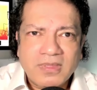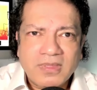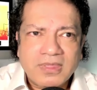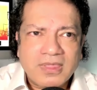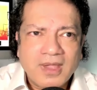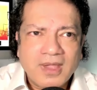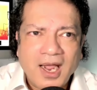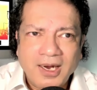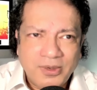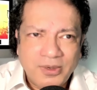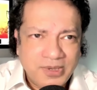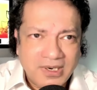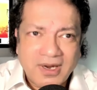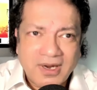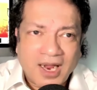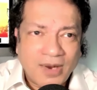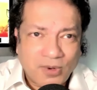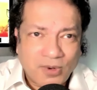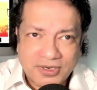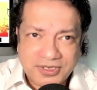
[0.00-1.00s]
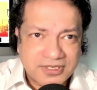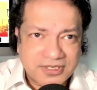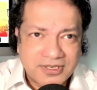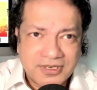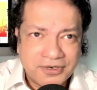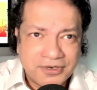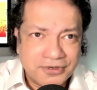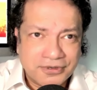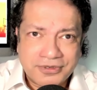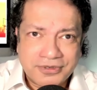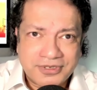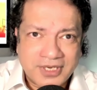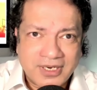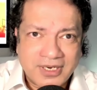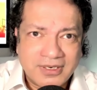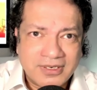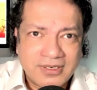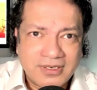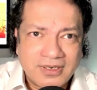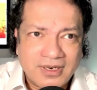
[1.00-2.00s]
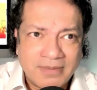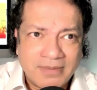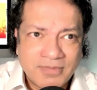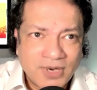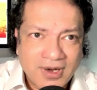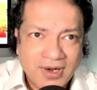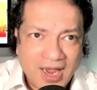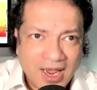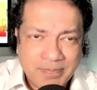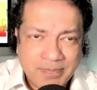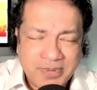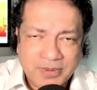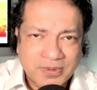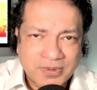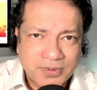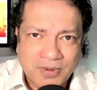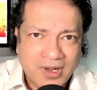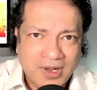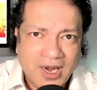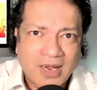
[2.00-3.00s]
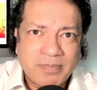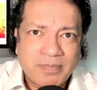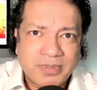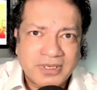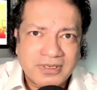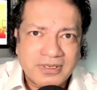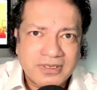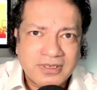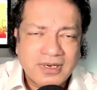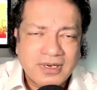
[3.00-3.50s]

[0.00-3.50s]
I, re- I watch the news and I'm not happy with what happens.